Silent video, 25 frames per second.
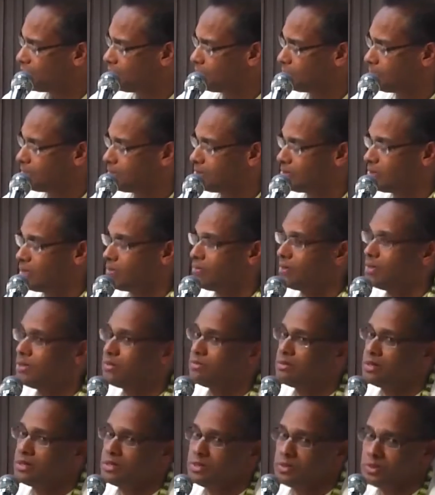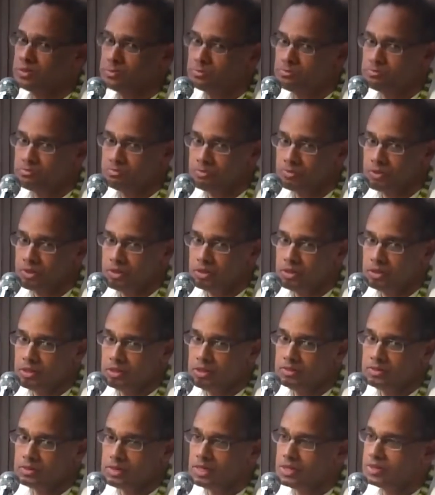chapter, 7th verse,
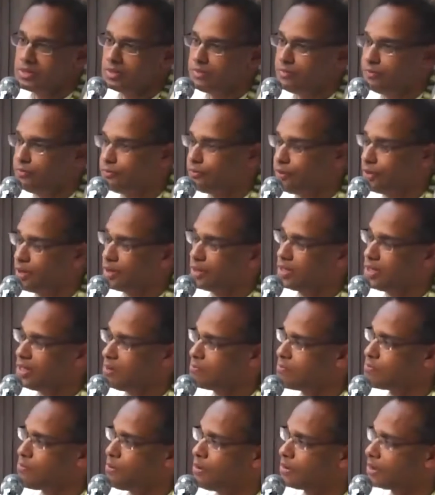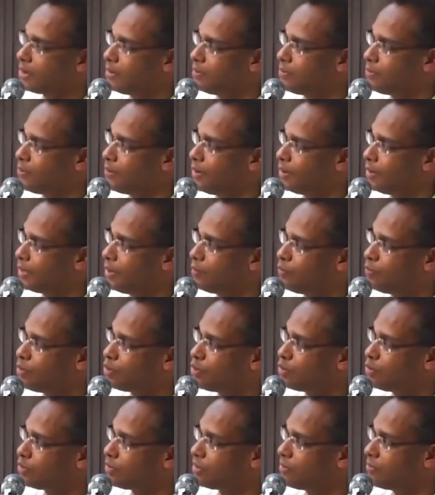he says a very important point that we
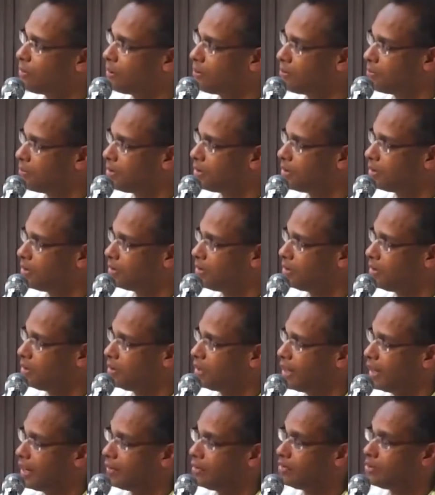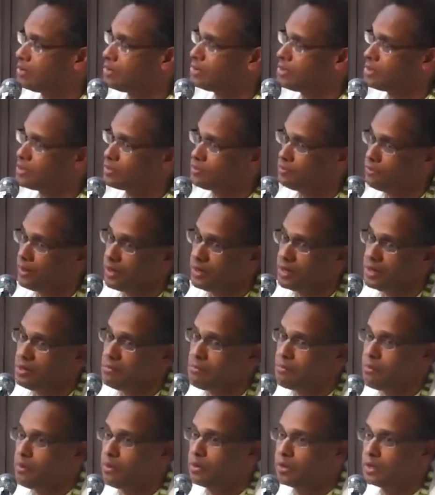should remember. And this is very
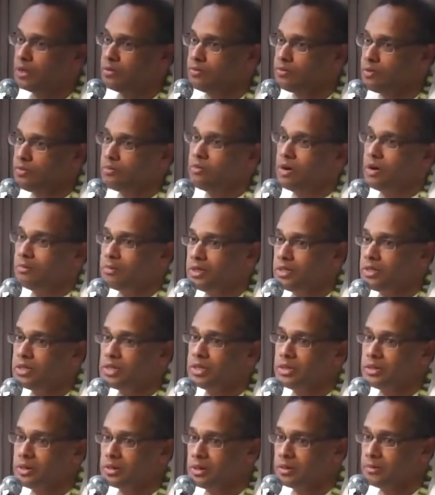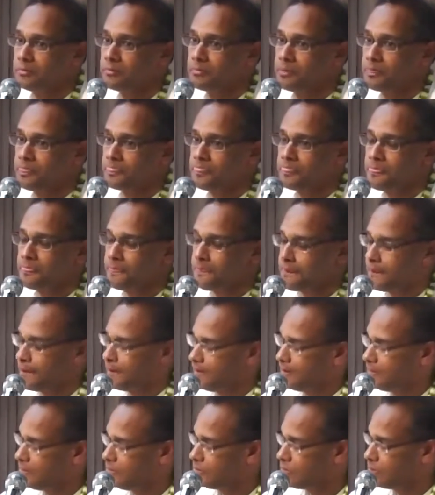important for Vaman Chetra.
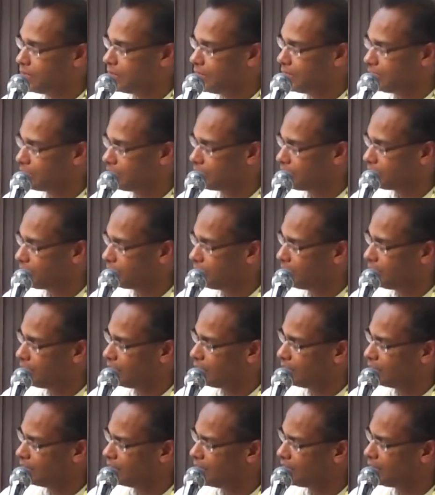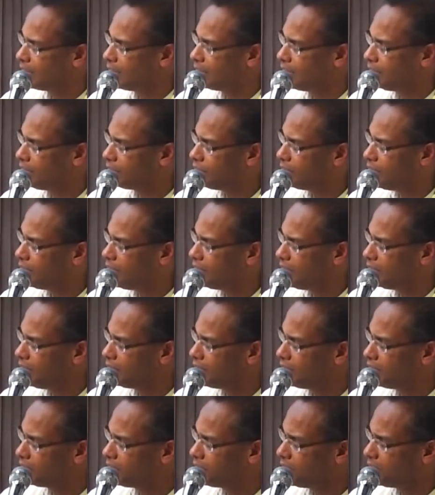He says,
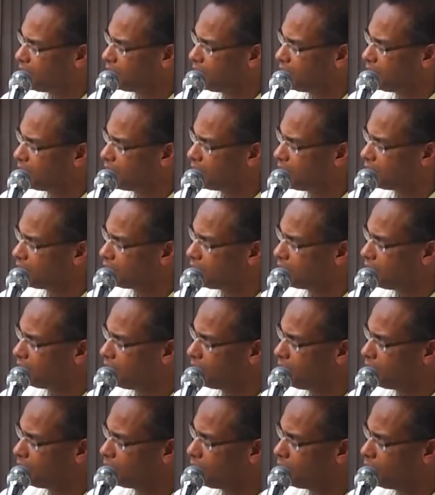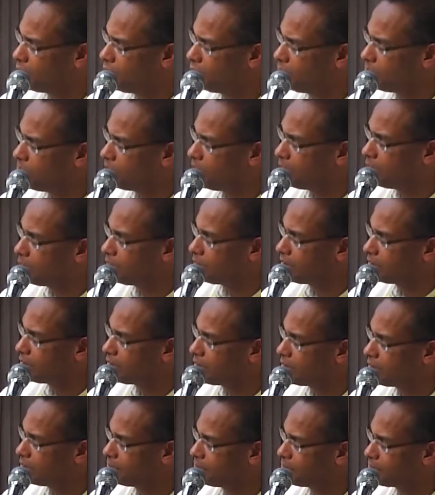Daivena te hatadiyo
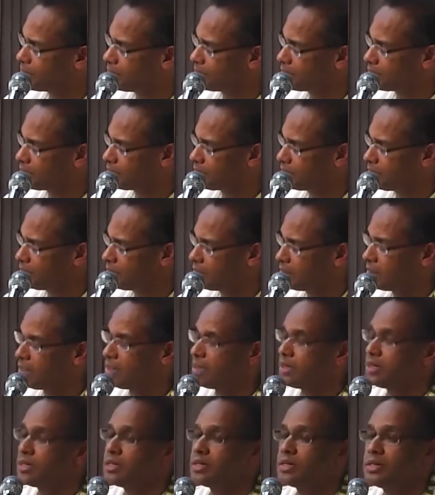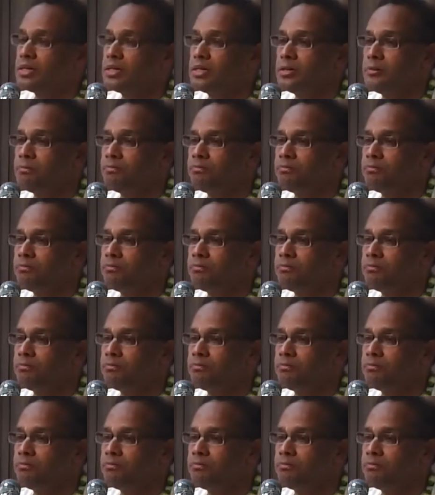bhavata prasanga